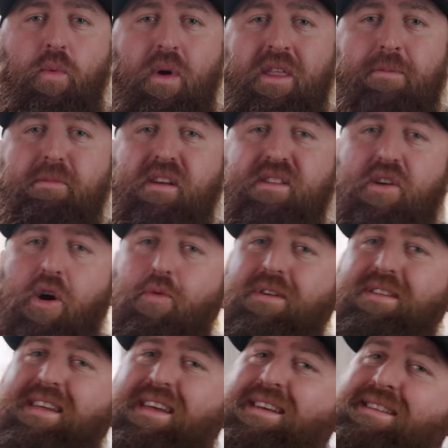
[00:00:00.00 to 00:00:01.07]
With me, as
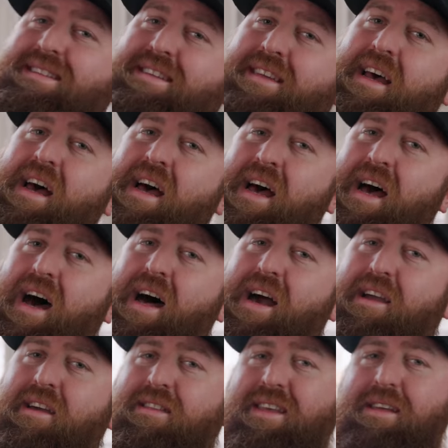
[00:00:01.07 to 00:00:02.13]
always, is
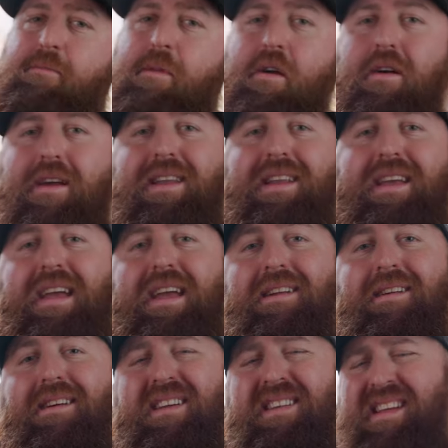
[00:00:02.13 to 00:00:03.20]
Haga, the American Akita.